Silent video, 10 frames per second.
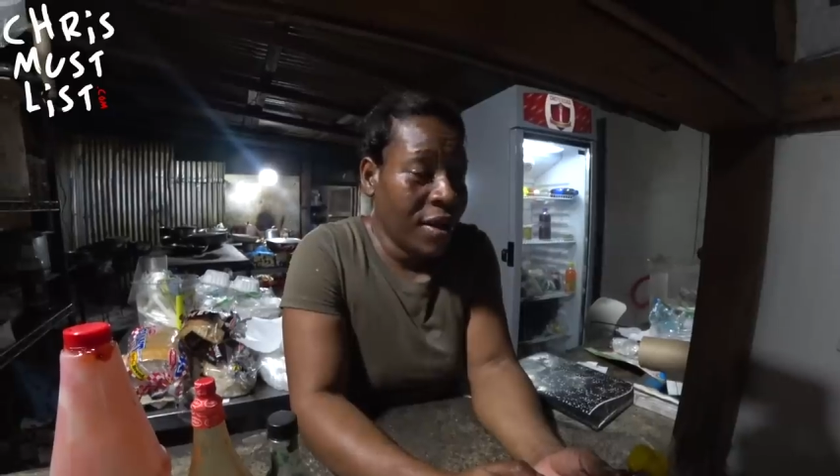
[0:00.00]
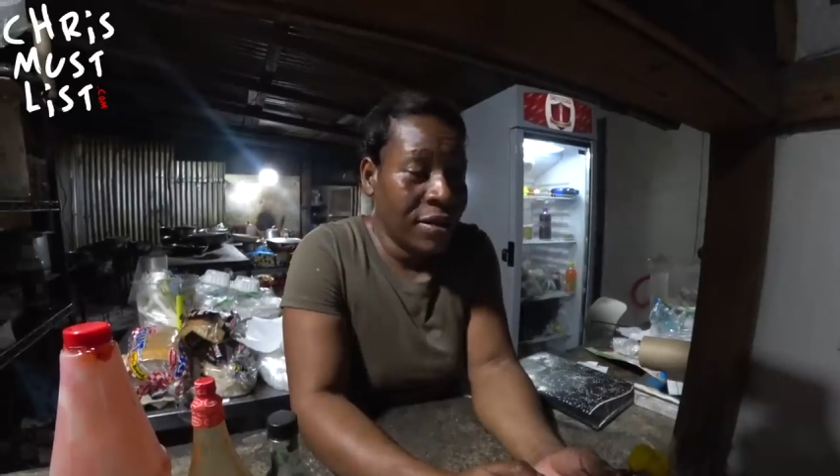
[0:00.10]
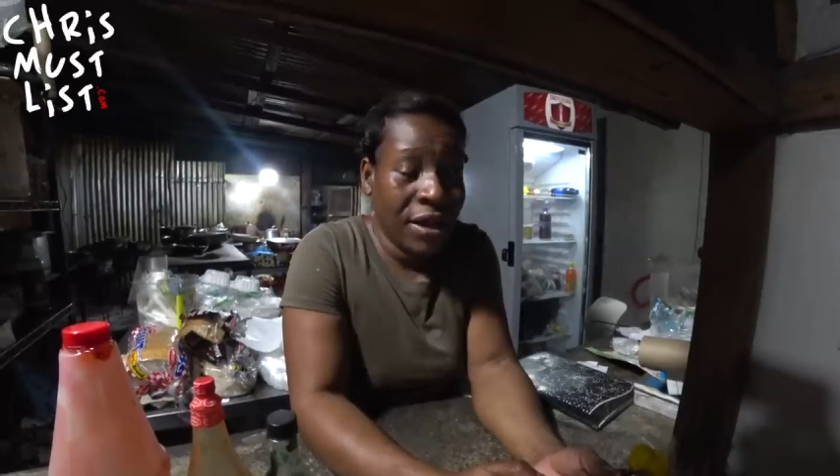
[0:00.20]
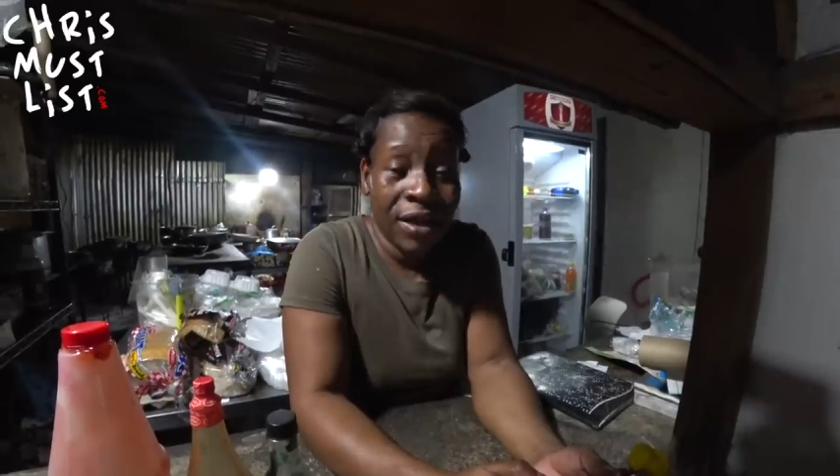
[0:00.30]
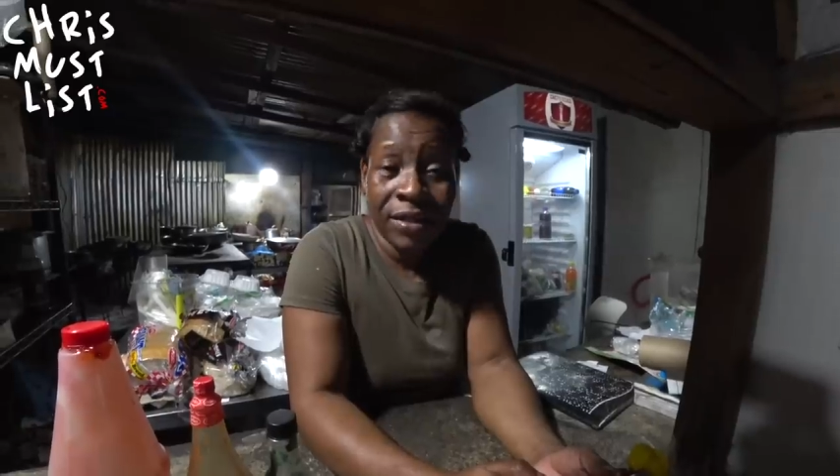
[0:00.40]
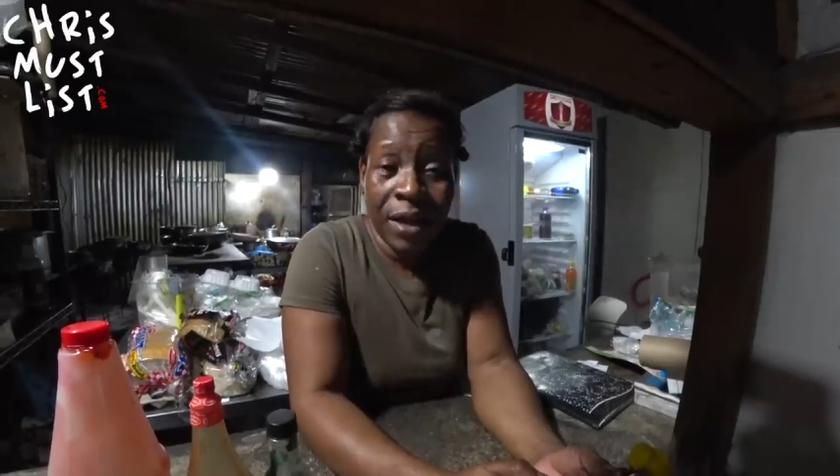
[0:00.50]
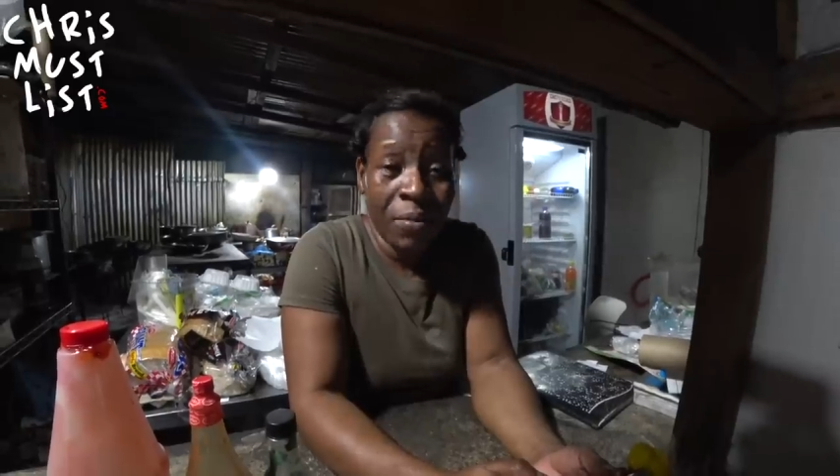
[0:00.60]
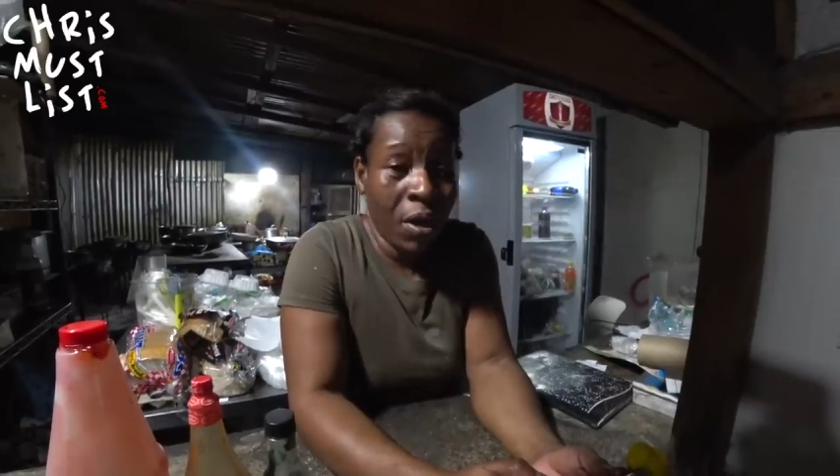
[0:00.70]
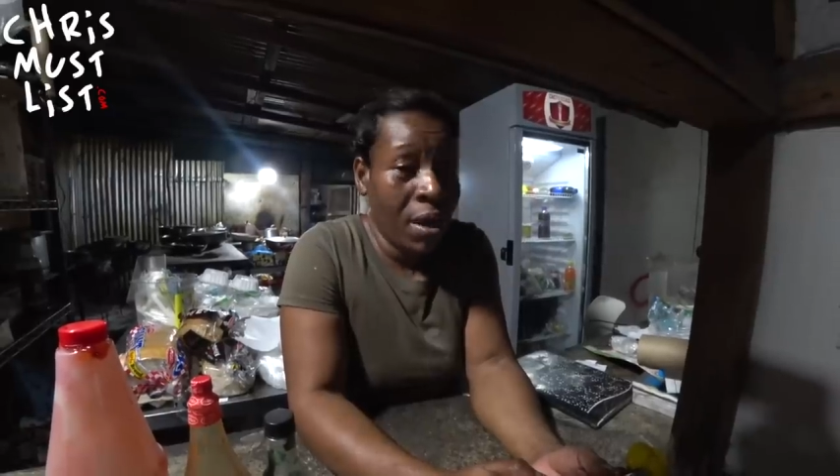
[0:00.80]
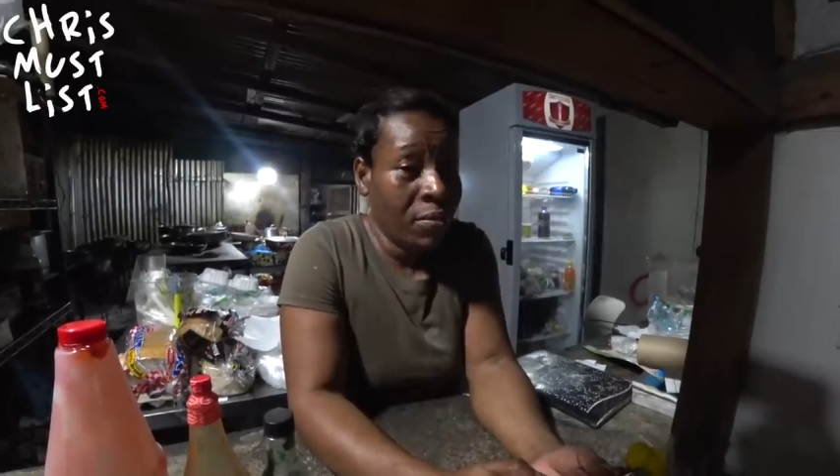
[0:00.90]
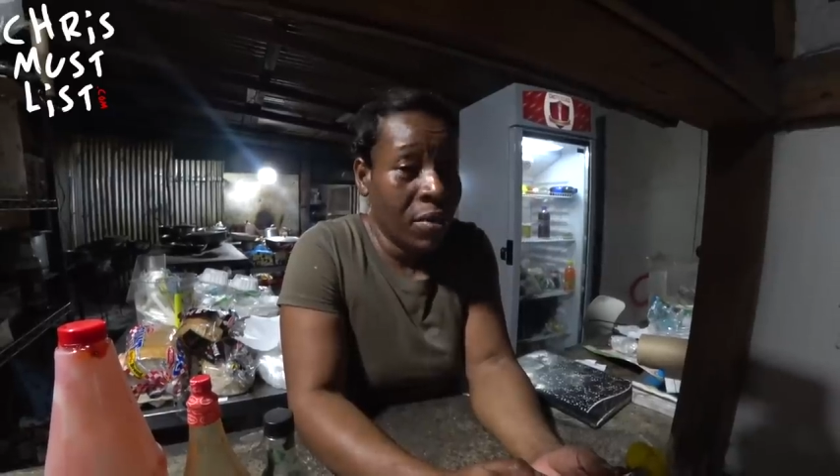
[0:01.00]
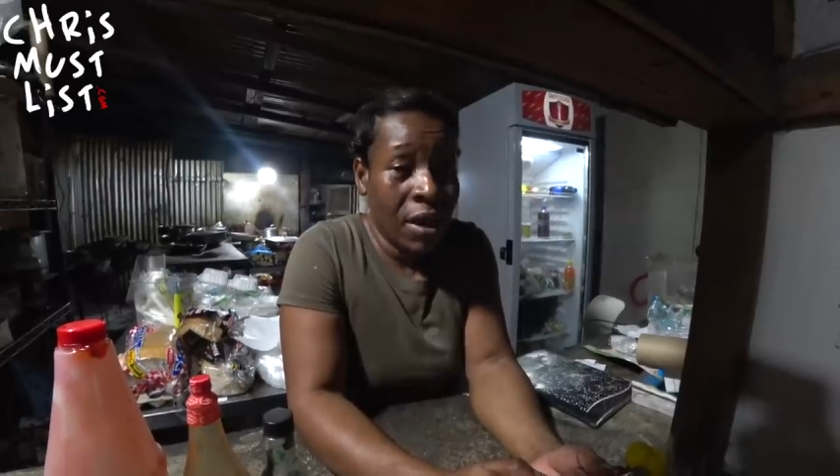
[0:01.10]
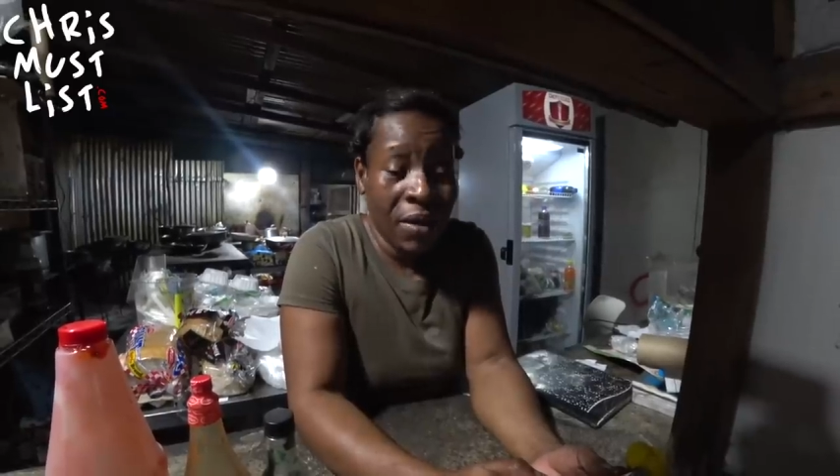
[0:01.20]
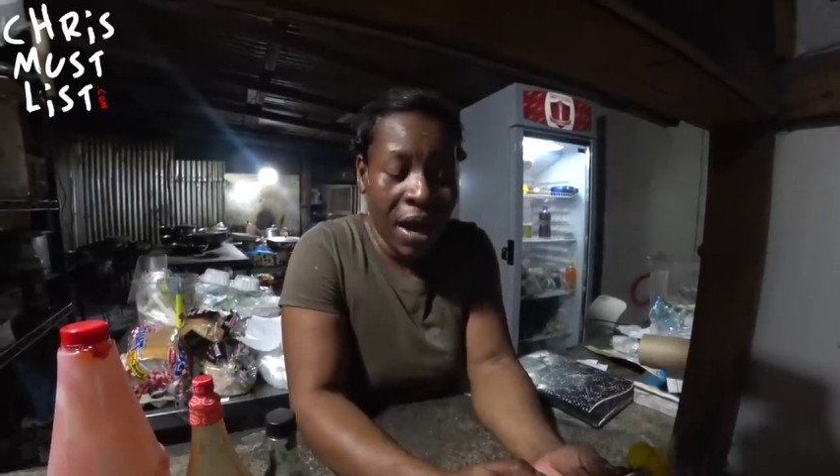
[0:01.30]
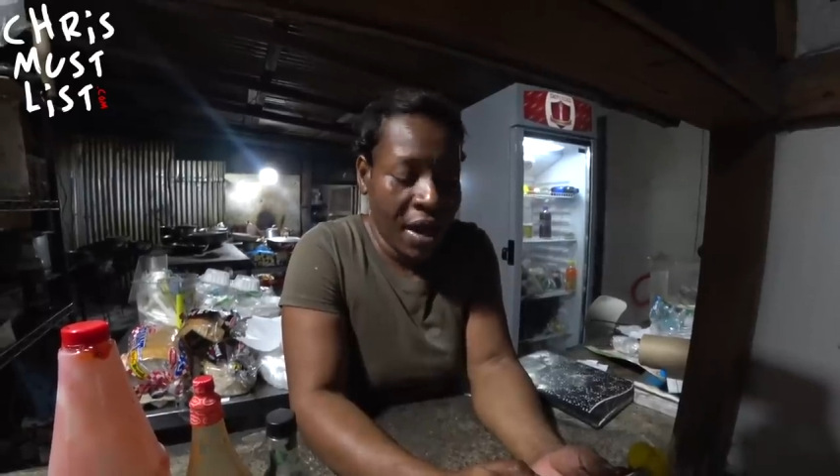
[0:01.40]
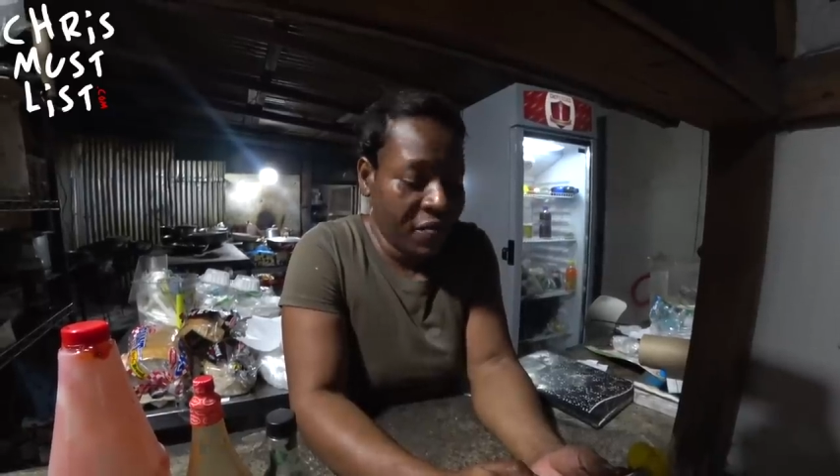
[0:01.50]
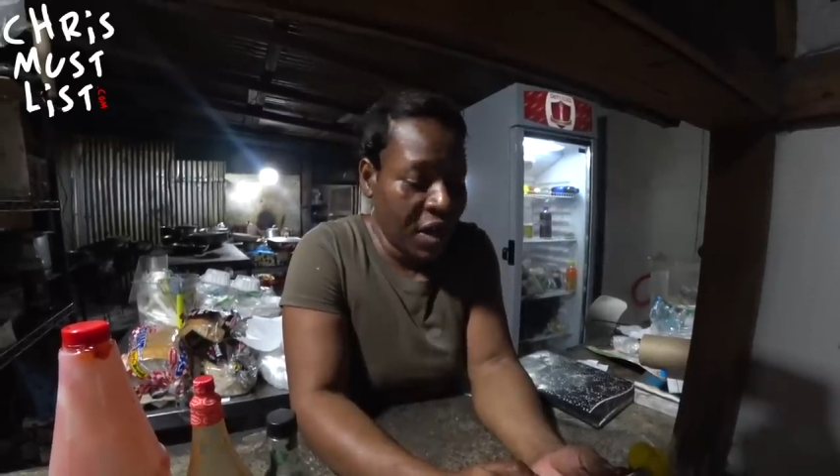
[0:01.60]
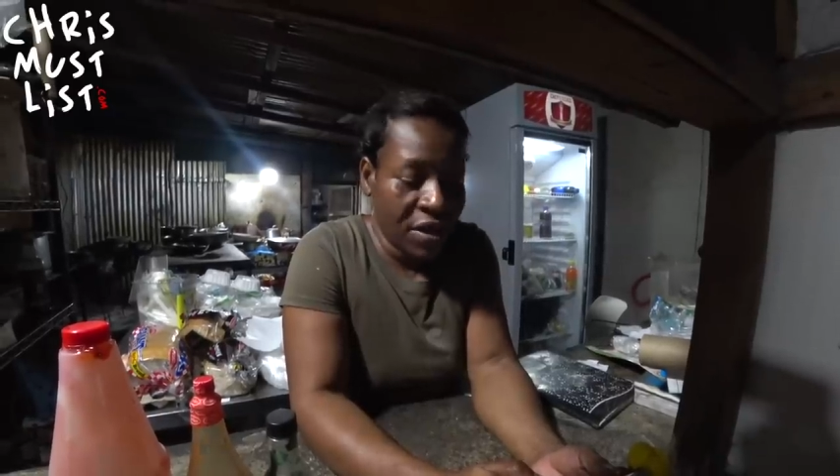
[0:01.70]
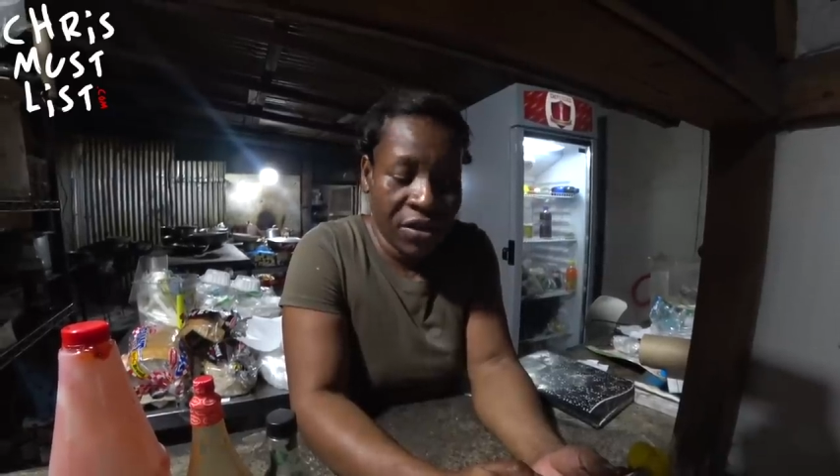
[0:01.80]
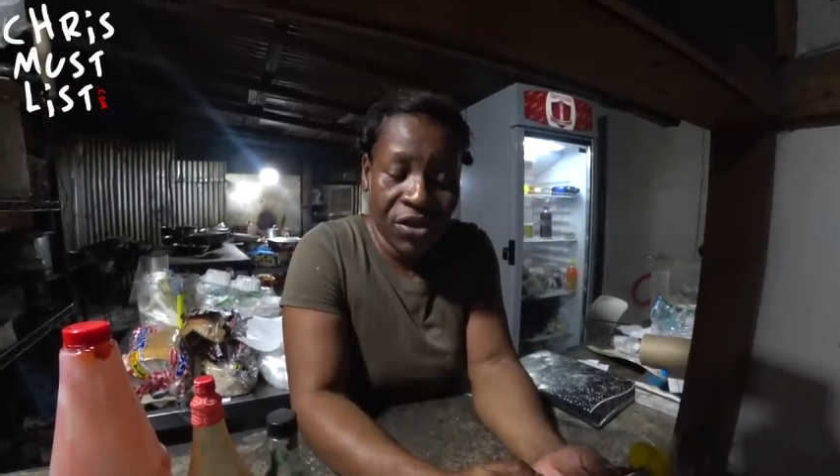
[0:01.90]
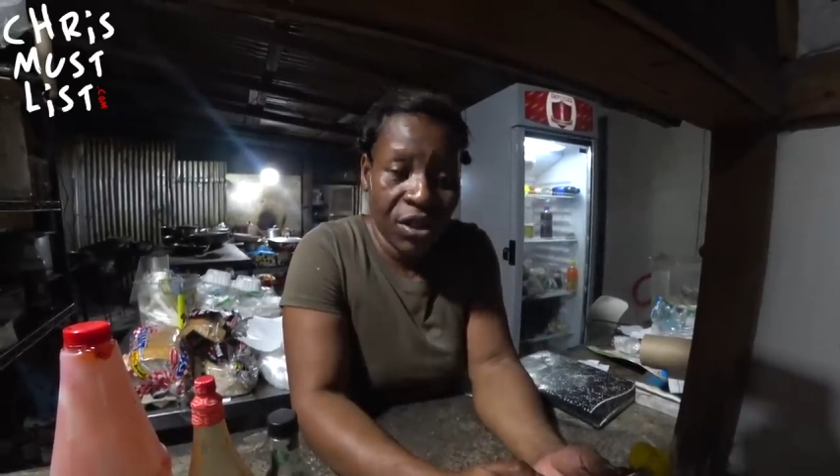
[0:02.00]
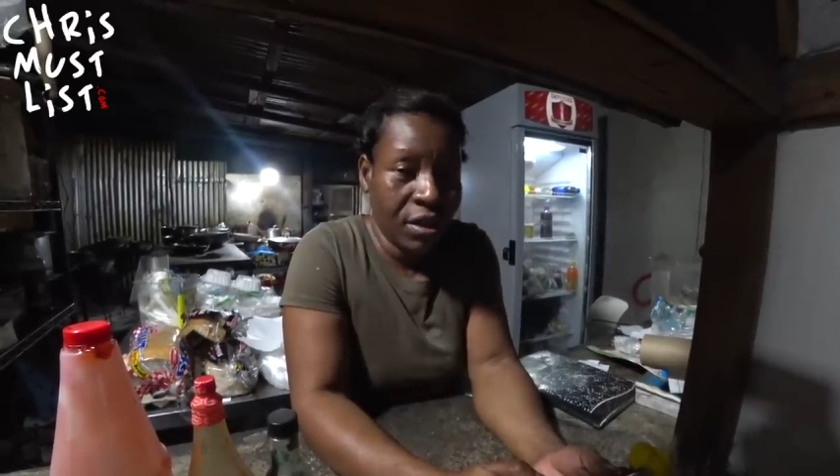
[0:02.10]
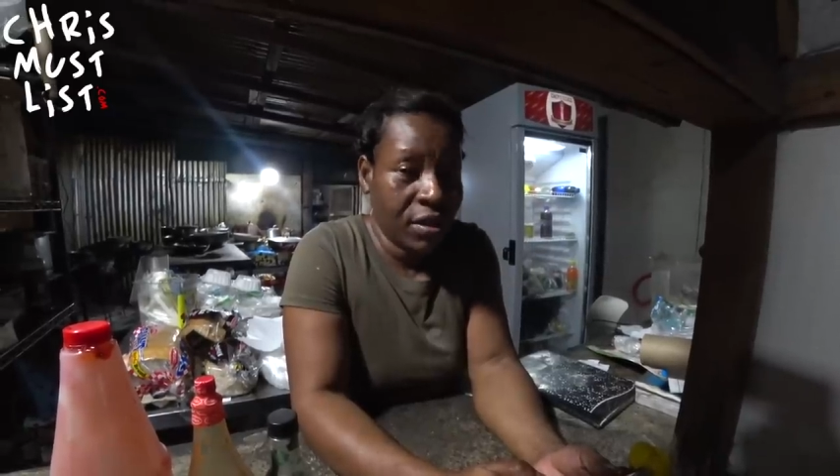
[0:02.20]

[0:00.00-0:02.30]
As long as I have the energy.